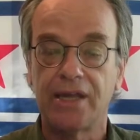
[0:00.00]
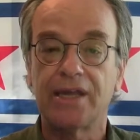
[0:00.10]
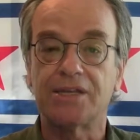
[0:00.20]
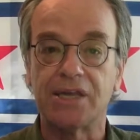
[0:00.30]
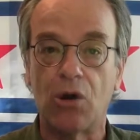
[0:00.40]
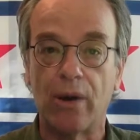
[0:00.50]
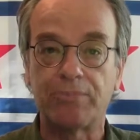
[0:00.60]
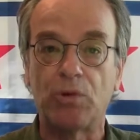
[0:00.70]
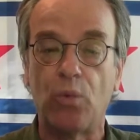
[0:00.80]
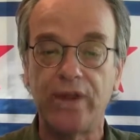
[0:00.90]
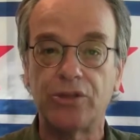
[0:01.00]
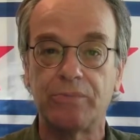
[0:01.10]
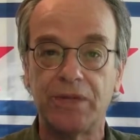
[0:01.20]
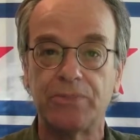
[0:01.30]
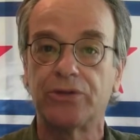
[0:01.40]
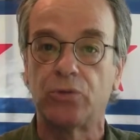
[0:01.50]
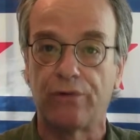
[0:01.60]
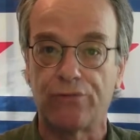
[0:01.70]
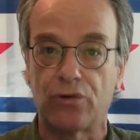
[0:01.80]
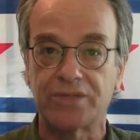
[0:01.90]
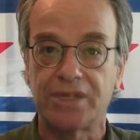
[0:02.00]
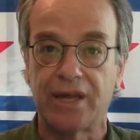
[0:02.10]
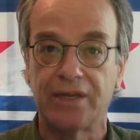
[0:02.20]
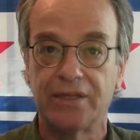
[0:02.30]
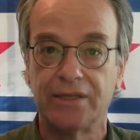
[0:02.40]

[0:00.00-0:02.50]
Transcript: It is now up to we, the people, to enforce that.